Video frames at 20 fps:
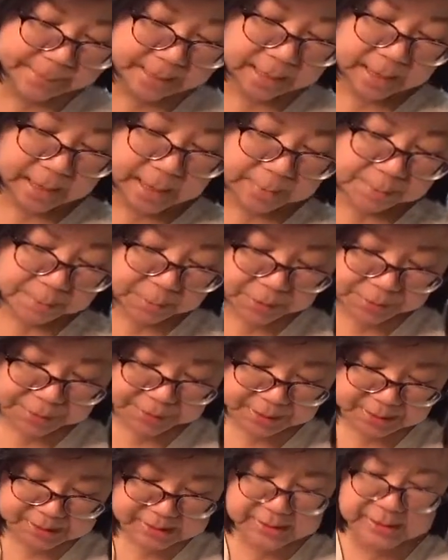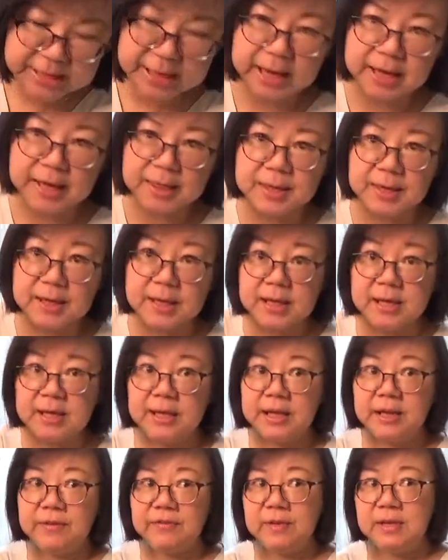I bought this at the
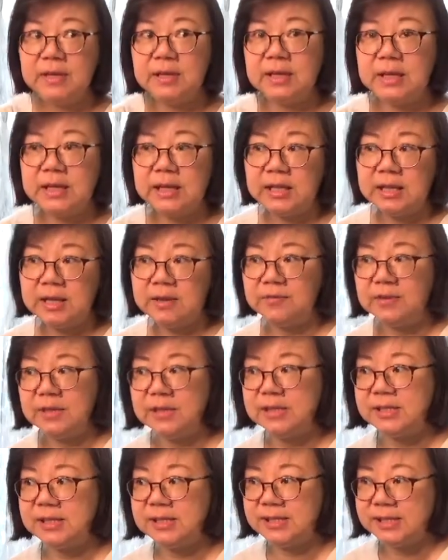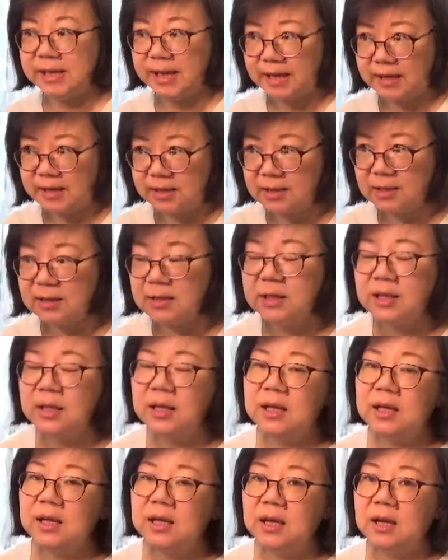11/11 sale
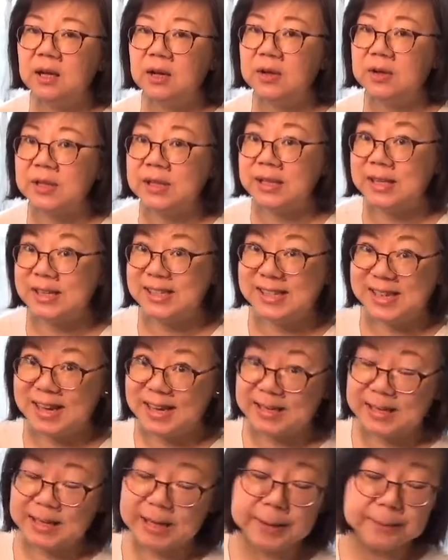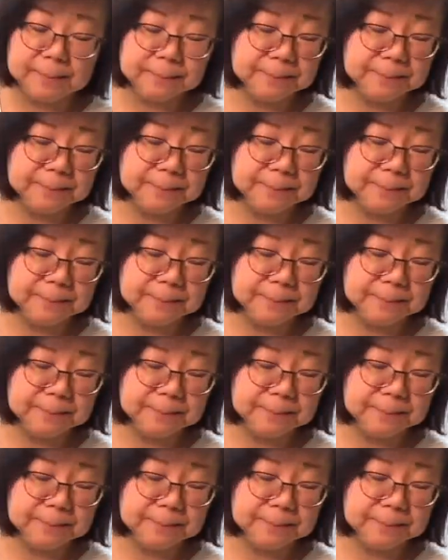on Lazada,